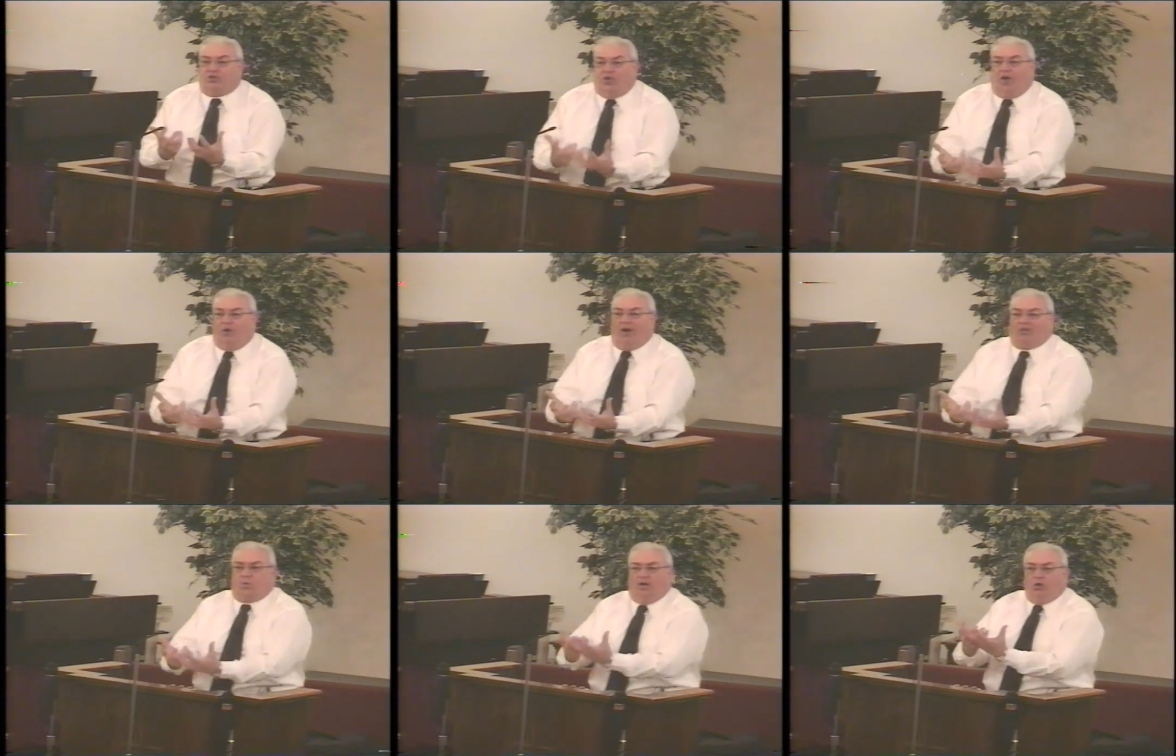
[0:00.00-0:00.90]
show to
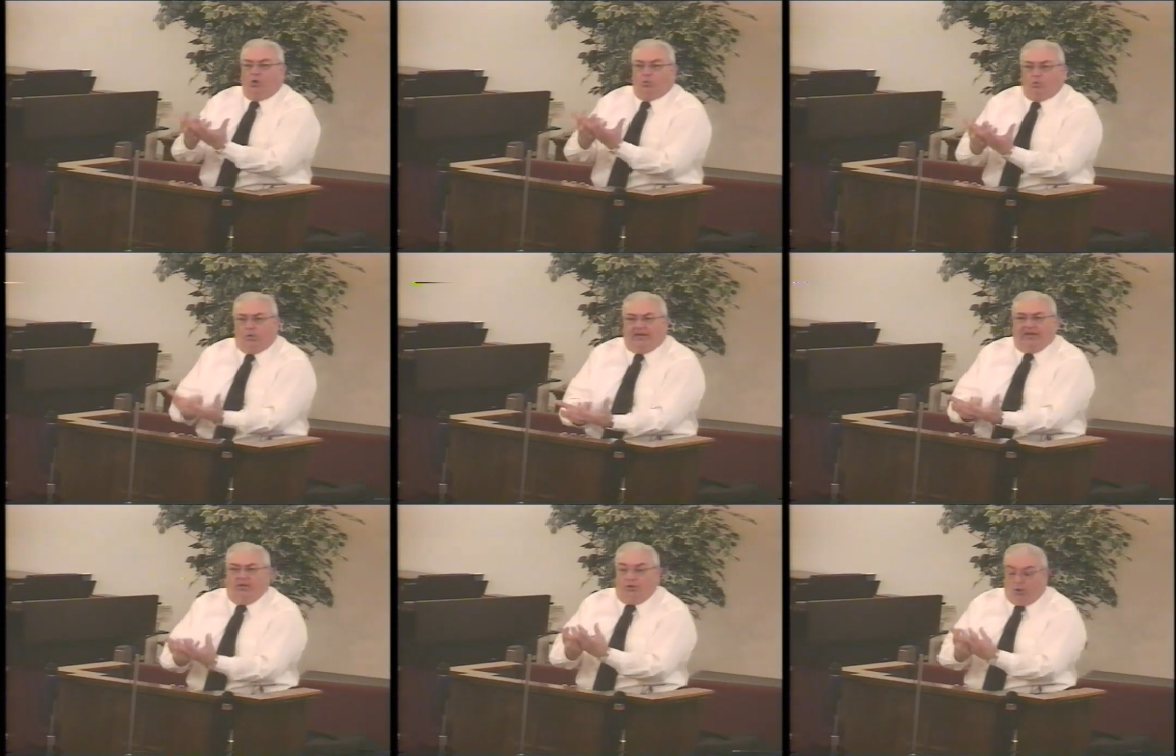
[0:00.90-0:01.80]
us what
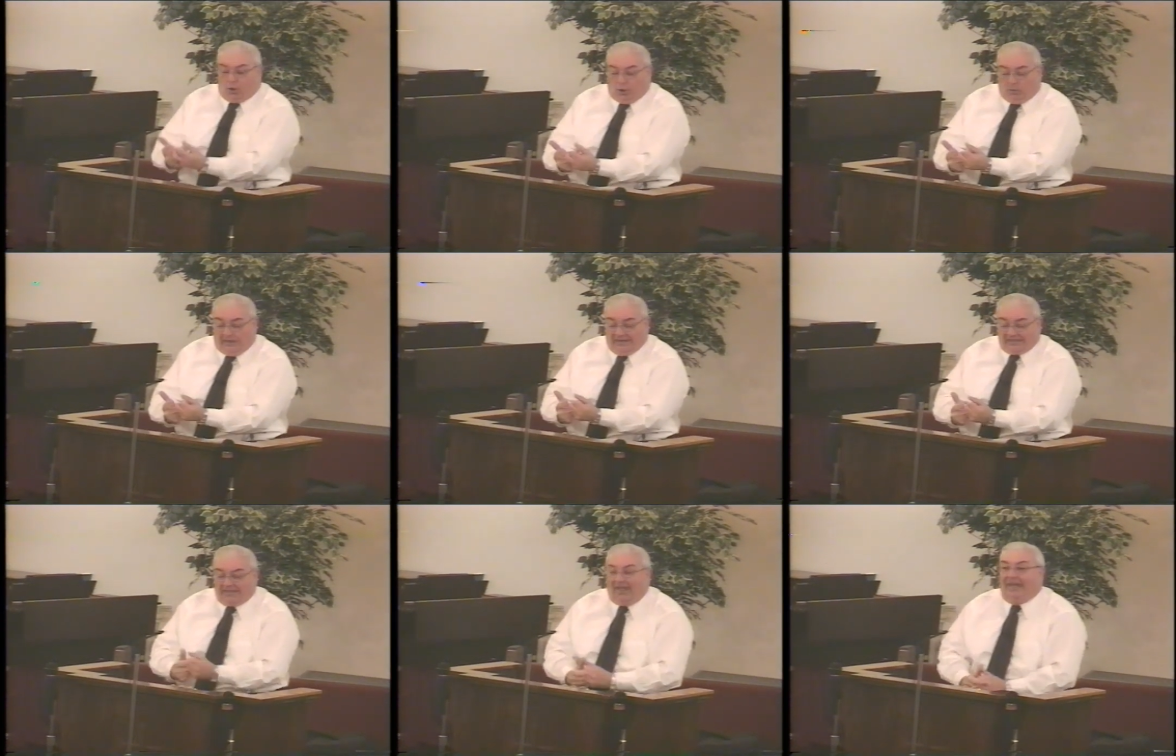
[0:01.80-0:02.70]
real
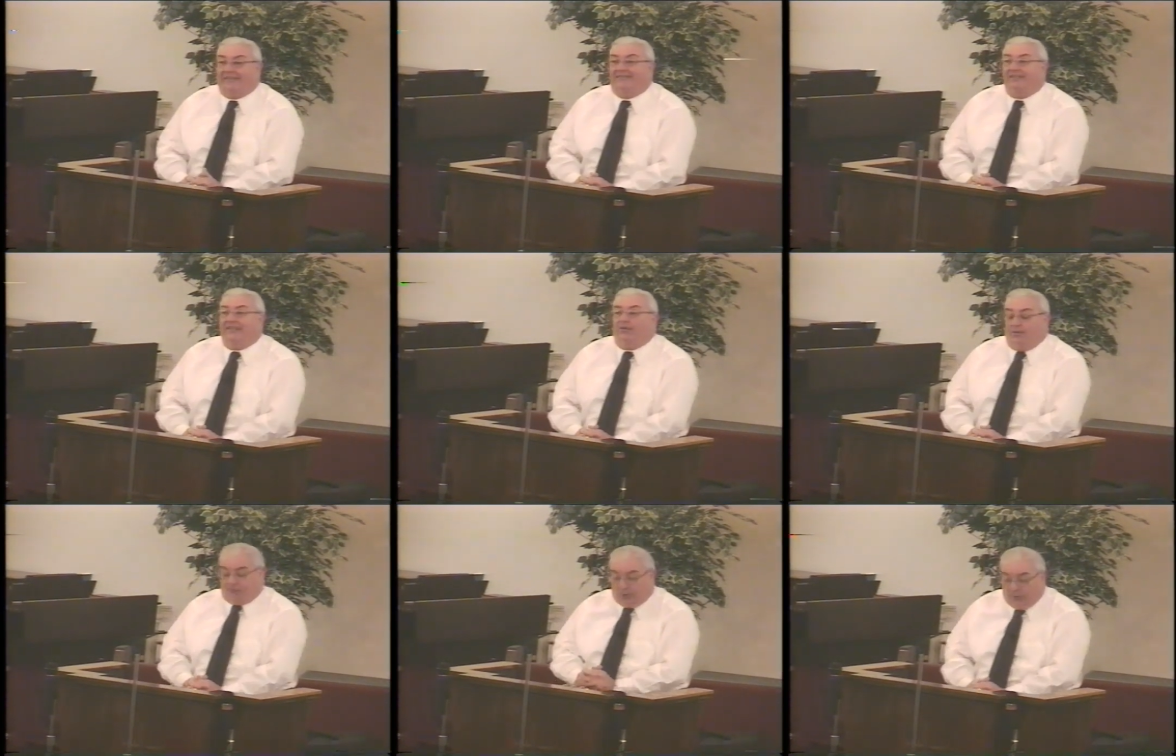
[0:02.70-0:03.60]
holiness like,
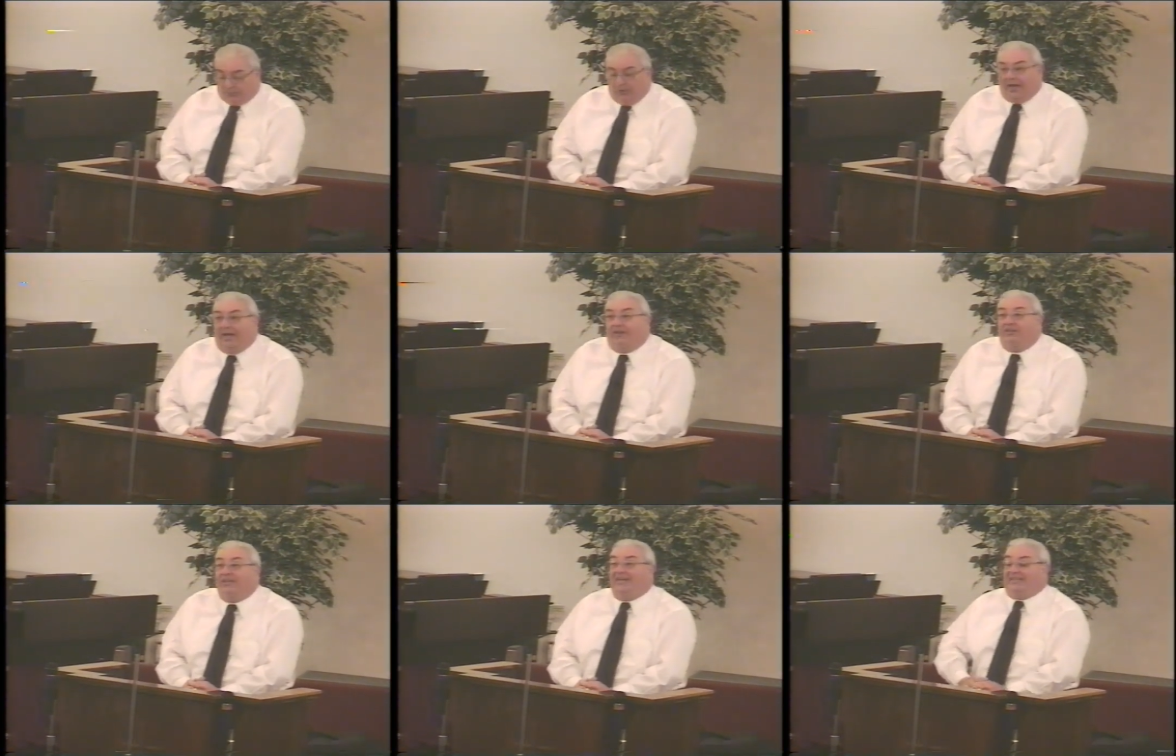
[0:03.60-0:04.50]
the fruitful life.
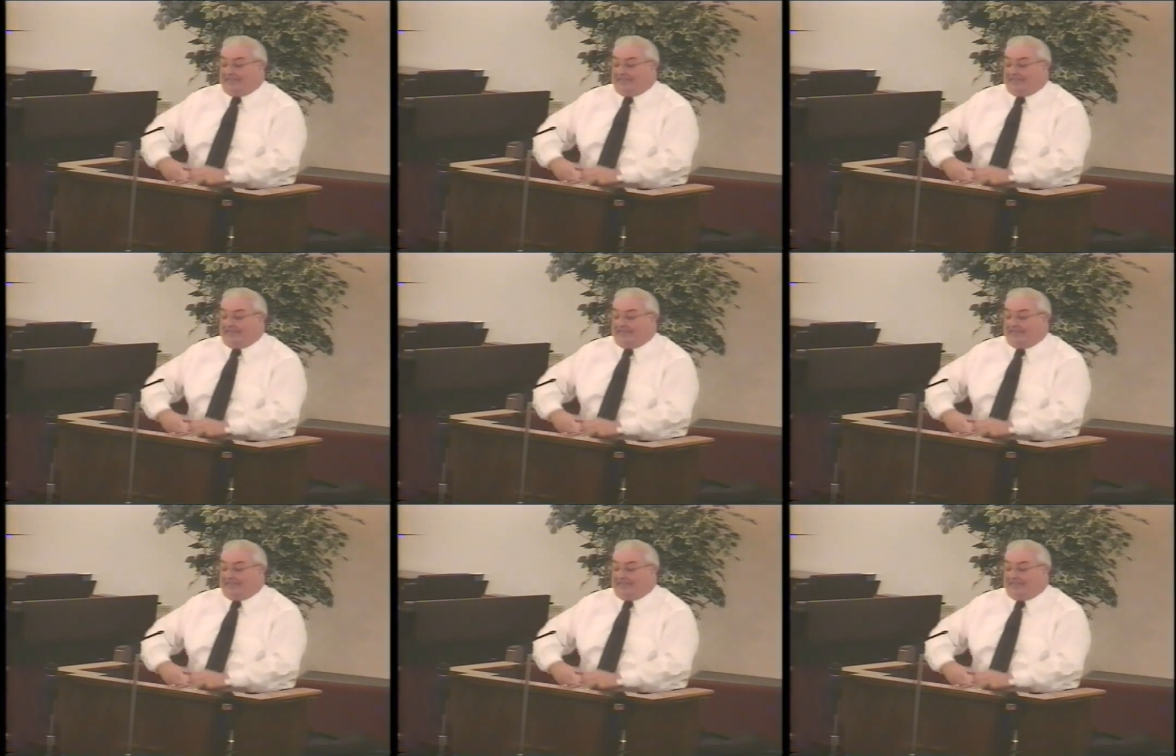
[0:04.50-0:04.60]
He